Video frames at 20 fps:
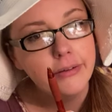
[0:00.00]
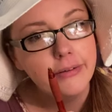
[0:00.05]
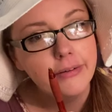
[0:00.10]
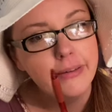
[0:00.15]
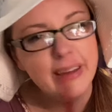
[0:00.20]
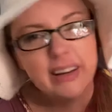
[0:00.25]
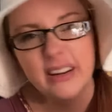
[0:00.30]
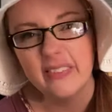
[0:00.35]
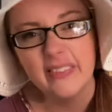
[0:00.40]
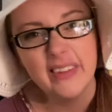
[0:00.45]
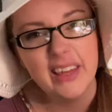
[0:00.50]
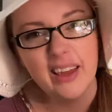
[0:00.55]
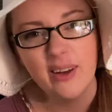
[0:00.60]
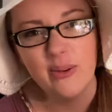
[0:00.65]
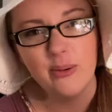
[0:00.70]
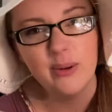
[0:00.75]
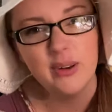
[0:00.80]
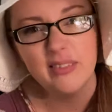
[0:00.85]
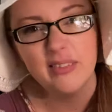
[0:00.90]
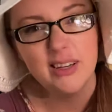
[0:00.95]
I don't think I
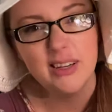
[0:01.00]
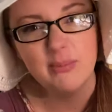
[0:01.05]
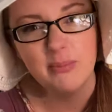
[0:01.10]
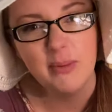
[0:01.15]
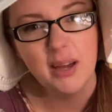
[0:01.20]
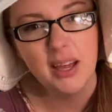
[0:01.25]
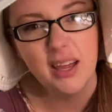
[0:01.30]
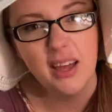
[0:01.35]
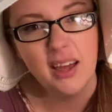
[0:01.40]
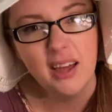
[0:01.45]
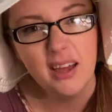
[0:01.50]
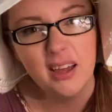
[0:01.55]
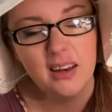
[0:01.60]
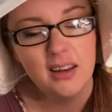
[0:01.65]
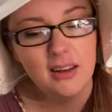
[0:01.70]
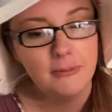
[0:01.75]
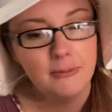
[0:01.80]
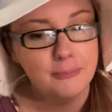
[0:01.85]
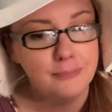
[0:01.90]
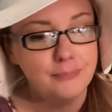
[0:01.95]
would have eaten
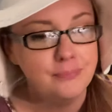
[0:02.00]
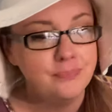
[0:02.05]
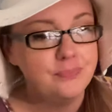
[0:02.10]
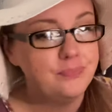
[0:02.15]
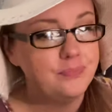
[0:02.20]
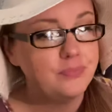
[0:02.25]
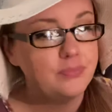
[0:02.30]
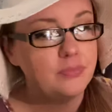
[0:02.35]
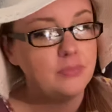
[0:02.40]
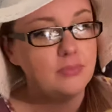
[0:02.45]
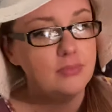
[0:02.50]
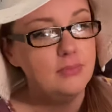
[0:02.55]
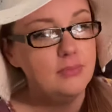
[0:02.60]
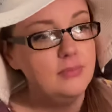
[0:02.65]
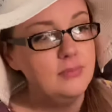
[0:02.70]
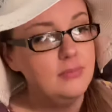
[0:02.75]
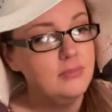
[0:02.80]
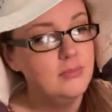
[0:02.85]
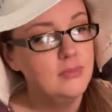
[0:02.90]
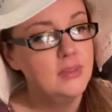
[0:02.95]
my hat.
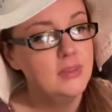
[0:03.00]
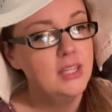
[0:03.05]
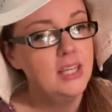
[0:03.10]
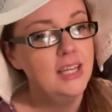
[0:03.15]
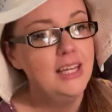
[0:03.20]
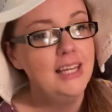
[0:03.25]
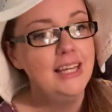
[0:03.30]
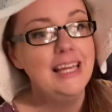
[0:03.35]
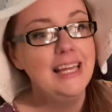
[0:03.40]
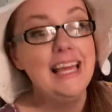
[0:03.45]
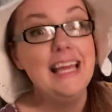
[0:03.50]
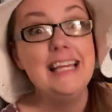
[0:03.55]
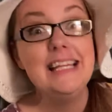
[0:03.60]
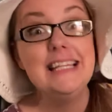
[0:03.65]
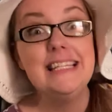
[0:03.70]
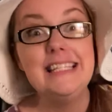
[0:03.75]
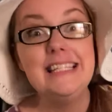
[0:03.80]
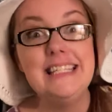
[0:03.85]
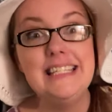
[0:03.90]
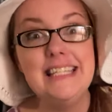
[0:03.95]

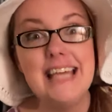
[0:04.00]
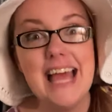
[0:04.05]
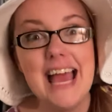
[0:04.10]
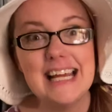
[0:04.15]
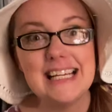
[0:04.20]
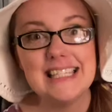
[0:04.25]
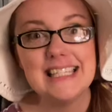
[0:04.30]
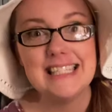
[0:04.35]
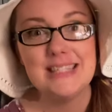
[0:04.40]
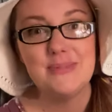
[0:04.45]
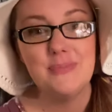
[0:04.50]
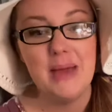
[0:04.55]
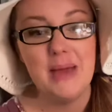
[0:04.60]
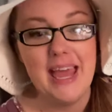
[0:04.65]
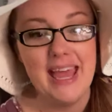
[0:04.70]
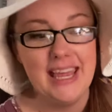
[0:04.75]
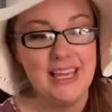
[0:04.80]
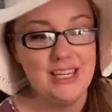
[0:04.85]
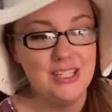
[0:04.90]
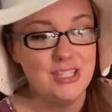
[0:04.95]
Next
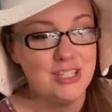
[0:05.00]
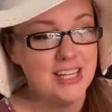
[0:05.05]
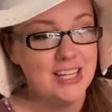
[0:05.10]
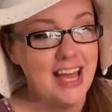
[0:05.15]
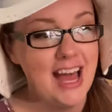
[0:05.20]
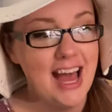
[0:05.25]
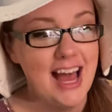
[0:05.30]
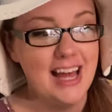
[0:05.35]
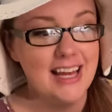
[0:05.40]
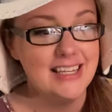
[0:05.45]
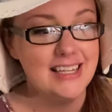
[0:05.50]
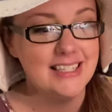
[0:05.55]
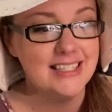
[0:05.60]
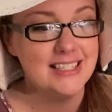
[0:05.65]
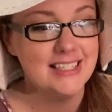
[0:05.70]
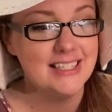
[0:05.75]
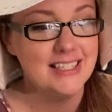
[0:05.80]
page, guys.